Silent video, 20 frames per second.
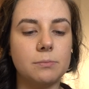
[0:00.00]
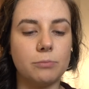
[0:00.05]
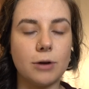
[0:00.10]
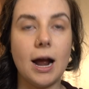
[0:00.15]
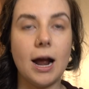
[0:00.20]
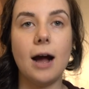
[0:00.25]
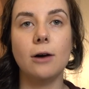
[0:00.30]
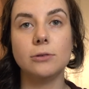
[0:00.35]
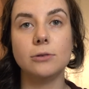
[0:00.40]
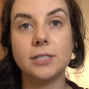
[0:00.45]

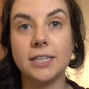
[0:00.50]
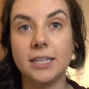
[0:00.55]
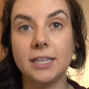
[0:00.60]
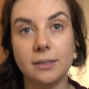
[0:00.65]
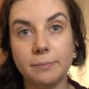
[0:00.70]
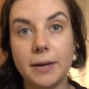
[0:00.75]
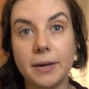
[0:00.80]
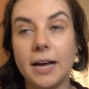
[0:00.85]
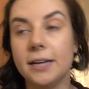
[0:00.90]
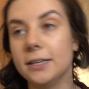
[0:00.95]
brow tint
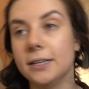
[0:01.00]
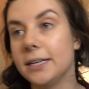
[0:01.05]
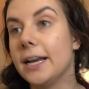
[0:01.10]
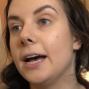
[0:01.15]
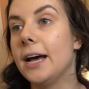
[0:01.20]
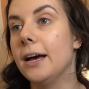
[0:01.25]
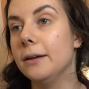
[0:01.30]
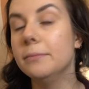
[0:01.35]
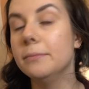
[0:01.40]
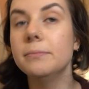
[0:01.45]
pen
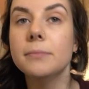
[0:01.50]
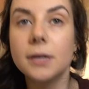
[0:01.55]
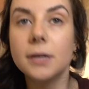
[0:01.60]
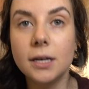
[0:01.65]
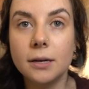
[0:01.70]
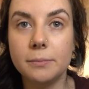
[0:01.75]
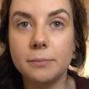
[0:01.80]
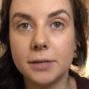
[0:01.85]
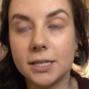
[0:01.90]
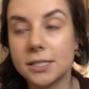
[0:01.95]
again
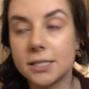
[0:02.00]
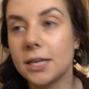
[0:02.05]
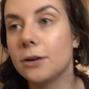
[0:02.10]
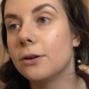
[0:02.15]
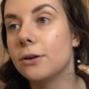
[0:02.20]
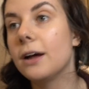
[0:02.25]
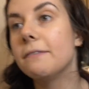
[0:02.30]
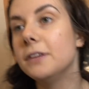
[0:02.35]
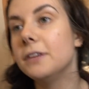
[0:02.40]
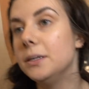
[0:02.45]
because I don't
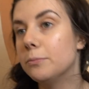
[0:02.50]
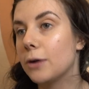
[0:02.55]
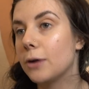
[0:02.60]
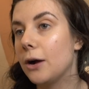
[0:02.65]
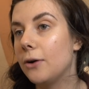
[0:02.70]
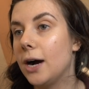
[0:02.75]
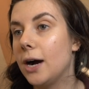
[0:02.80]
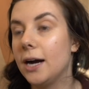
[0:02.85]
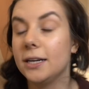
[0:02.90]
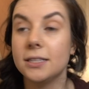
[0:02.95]
have any brow
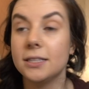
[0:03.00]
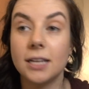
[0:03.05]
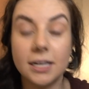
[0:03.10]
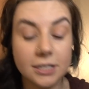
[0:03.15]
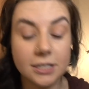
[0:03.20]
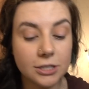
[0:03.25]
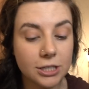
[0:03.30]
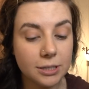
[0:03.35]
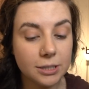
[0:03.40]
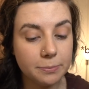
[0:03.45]

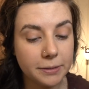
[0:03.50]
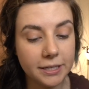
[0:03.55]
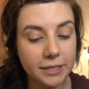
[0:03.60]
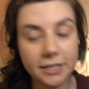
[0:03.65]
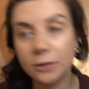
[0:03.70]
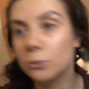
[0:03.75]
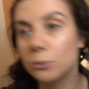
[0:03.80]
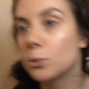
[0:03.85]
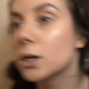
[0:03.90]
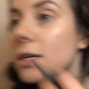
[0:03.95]
eyeliner, but
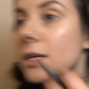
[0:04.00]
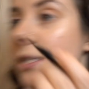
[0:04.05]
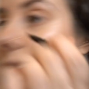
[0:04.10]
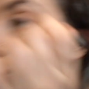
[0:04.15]
it works